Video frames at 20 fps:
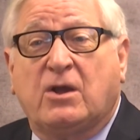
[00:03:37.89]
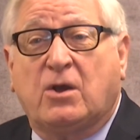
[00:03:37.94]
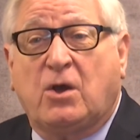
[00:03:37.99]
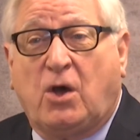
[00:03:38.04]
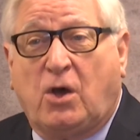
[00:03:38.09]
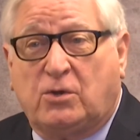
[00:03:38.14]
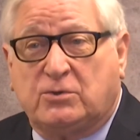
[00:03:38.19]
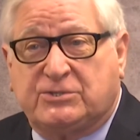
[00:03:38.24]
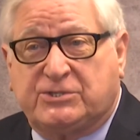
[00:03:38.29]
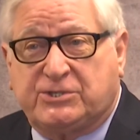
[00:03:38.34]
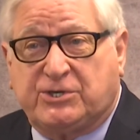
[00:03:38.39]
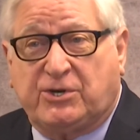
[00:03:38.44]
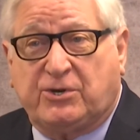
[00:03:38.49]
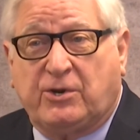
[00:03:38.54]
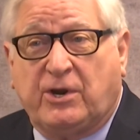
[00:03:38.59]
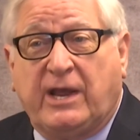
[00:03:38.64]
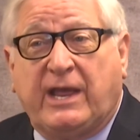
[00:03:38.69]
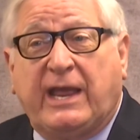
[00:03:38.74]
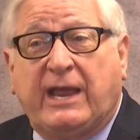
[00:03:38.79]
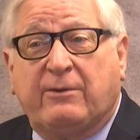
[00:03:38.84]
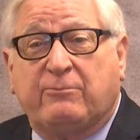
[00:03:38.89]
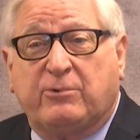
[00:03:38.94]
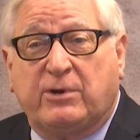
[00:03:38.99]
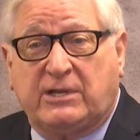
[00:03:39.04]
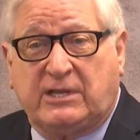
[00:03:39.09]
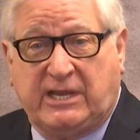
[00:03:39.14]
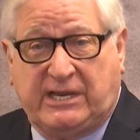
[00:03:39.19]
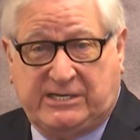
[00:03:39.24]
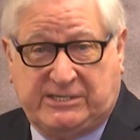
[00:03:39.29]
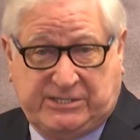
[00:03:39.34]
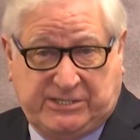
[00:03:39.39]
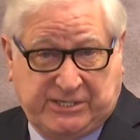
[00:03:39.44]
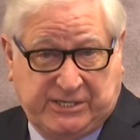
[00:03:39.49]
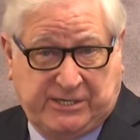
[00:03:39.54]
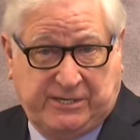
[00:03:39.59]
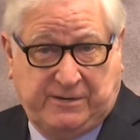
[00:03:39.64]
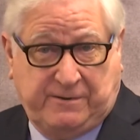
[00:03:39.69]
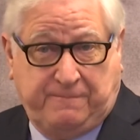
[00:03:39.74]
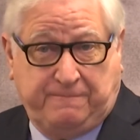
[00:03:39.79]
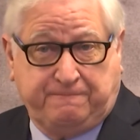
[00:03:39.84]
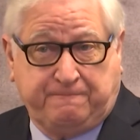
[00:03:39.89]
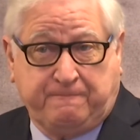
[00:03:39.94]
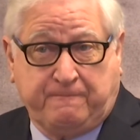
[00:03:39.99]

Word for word: culture and religion,